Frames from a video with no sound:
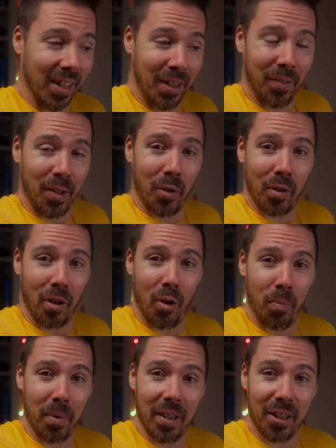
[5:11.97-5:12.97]
even though the
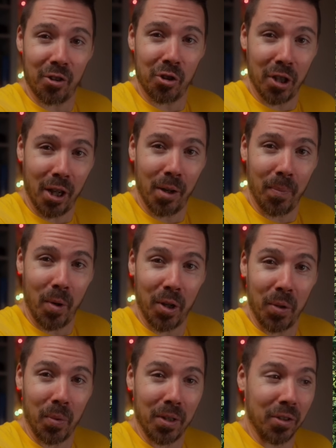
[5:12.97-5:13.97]
opening
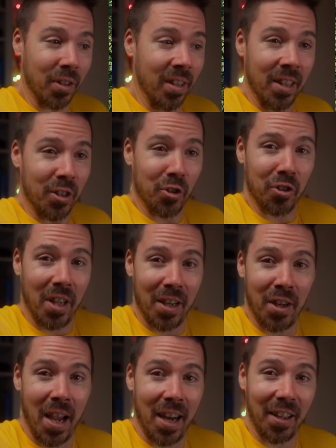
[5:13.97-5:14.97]
ceremony was
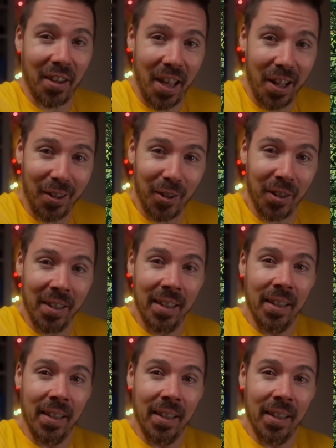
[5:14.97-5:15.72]
satanic hell,